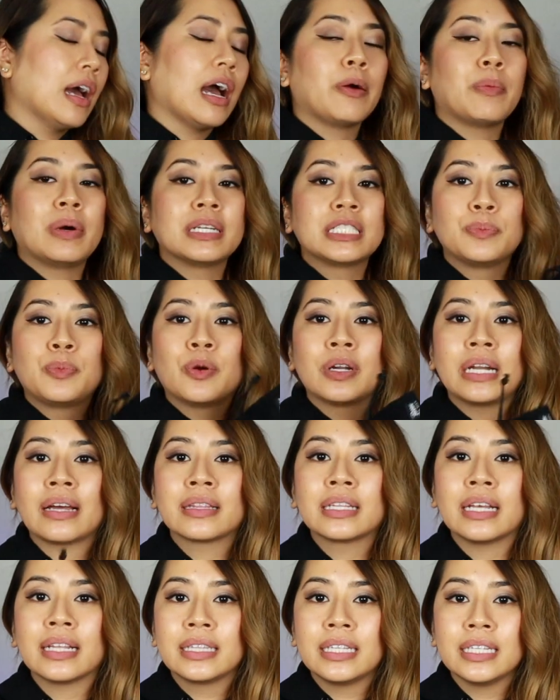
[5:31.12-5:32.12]
I want to point
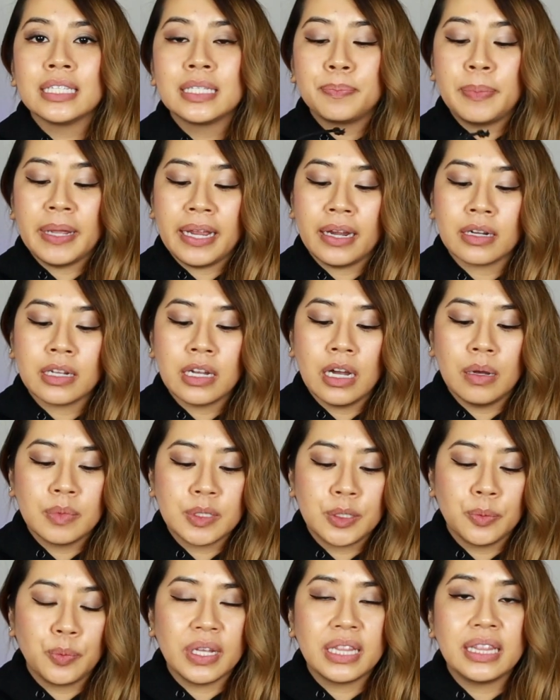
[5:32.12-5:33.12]
out that this pair
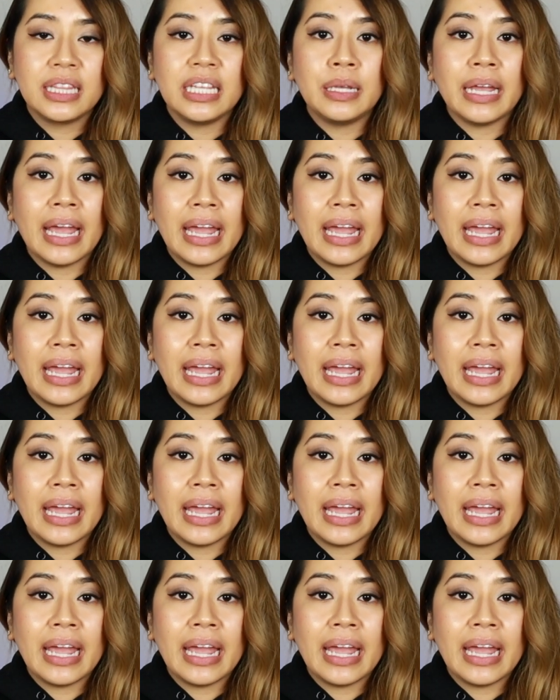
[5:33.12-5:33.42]
comes with the